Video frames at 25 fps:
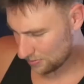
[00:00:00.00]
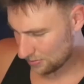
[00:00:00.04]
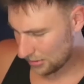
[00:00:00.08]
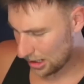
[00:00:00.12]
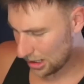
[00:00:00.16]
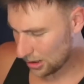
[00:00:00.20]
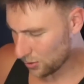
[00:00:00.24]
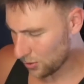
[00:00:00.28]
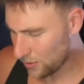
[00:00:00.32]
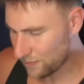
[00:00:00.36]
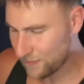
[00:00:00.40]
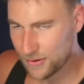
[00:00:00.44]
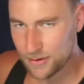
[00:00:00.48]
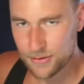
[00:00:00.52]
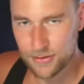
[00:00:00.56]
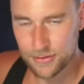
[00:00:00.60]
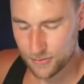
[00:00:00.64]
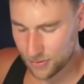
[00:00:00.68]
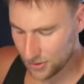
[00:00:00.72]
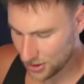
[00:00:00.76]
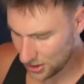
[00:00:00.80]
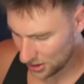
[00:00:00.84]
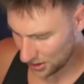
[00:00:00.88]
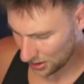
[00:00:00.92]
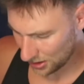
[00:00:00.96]
Modern Warfare
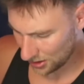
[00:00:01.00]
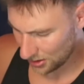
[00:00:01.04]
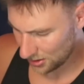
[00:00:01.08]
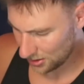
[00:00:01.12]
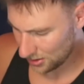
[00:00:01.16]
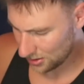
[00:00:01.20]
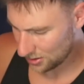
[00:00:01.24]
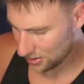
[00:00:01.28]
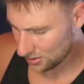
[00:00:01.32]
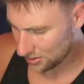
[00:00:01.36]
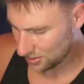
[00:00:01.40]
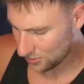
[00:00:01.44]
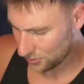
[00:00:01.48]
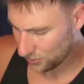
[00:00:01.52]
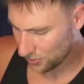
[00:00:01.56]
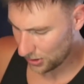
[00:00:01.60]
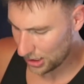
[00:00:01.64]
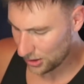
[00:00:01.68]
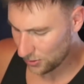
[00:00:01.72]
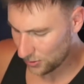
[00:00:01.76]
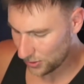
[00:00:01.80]
3. Why don't